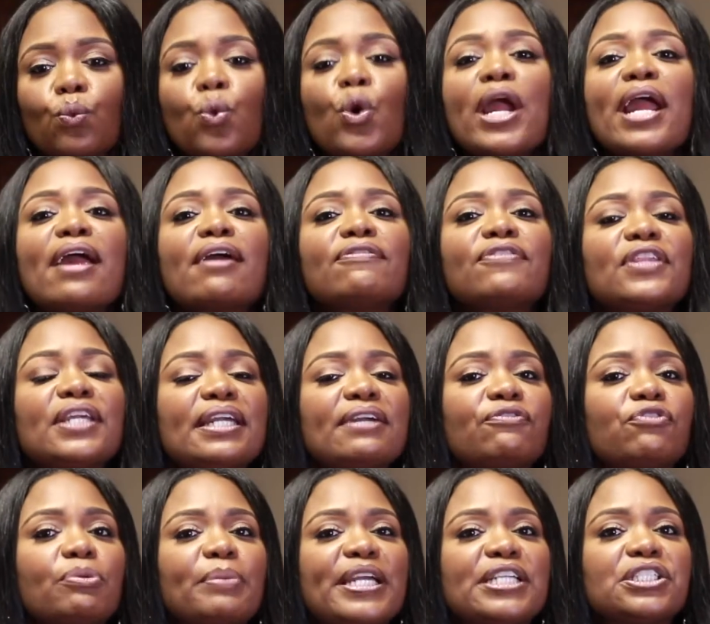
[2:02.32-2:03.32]
wherever the
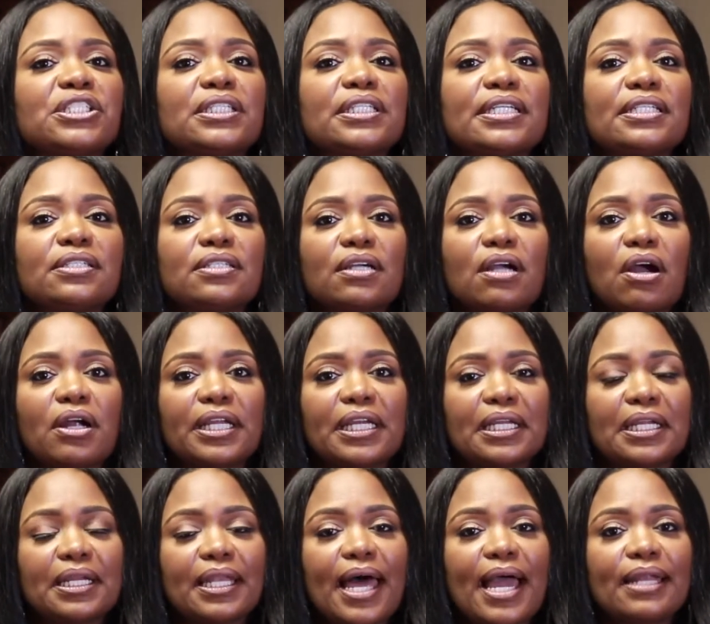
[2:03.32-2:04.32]
information leads the
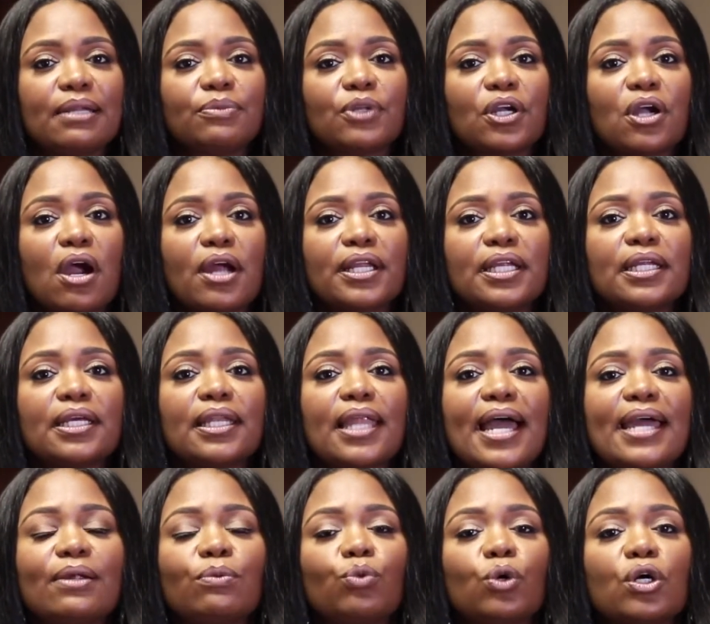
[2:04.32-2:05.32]
guardian ad
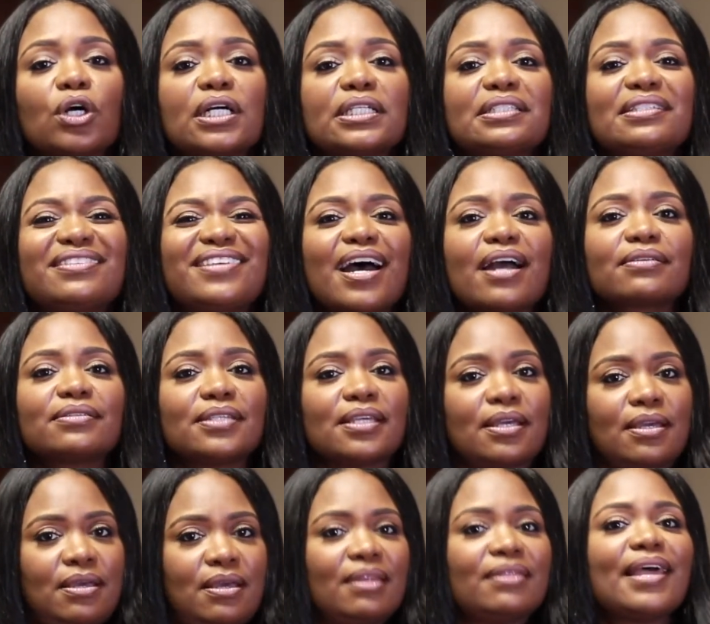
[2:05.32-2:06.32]
litem will conduct
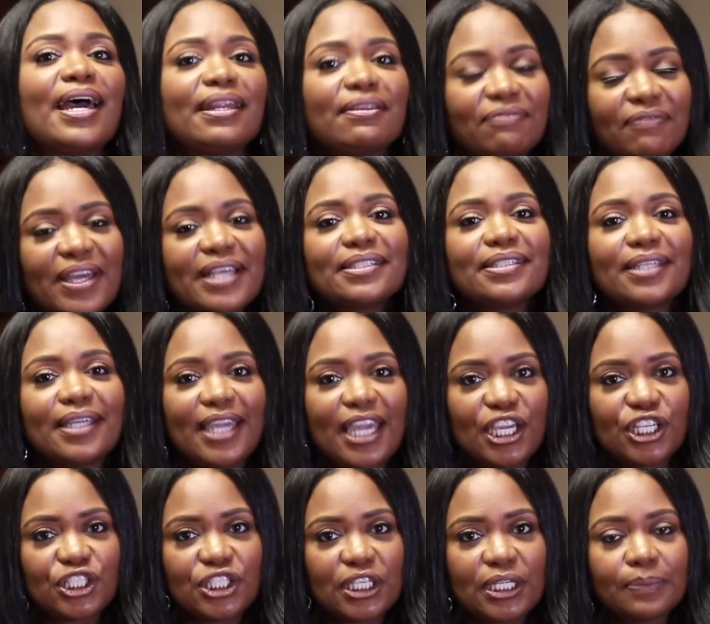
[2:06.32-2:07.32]
that
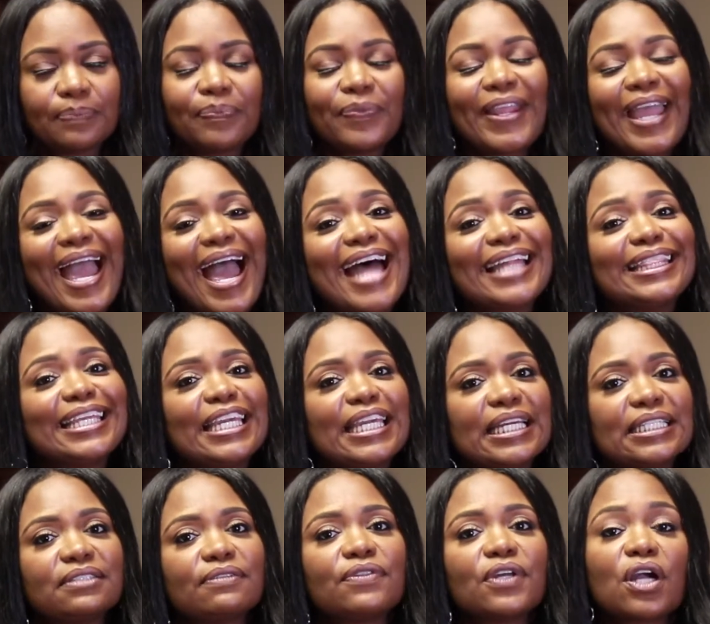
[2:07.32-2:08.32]
investigation. At the
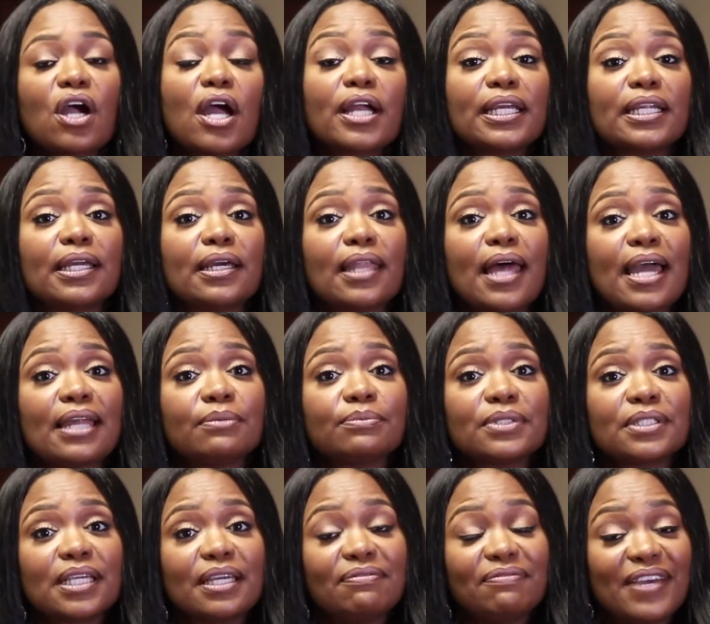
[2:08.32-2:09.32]
end of the guardian ad
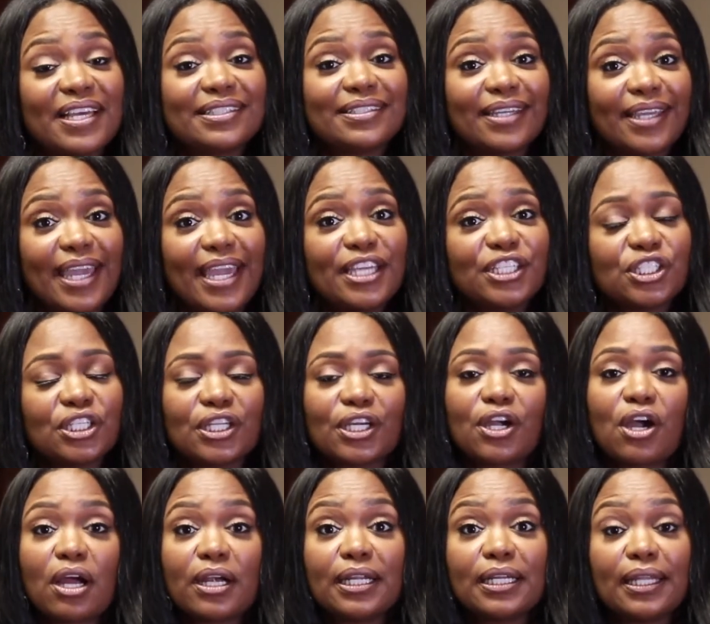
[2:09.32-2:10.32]
litem's investigation, the
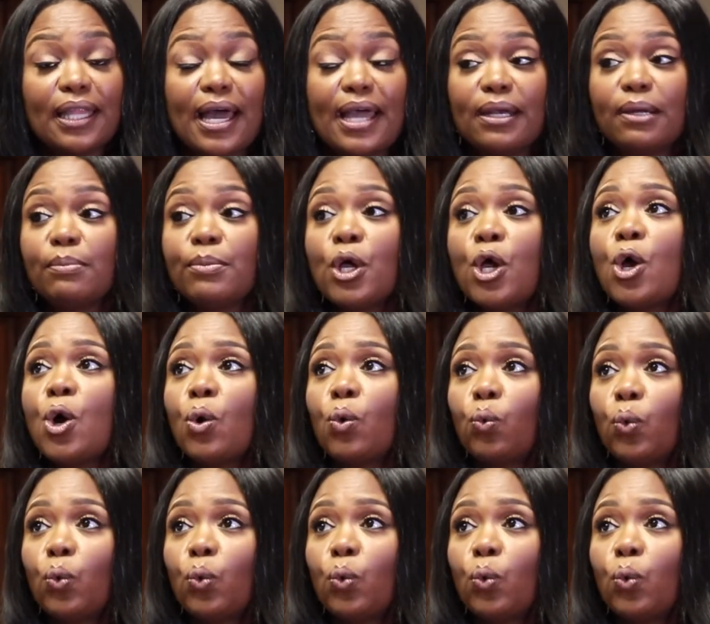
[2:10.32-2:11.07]
guardian ad litem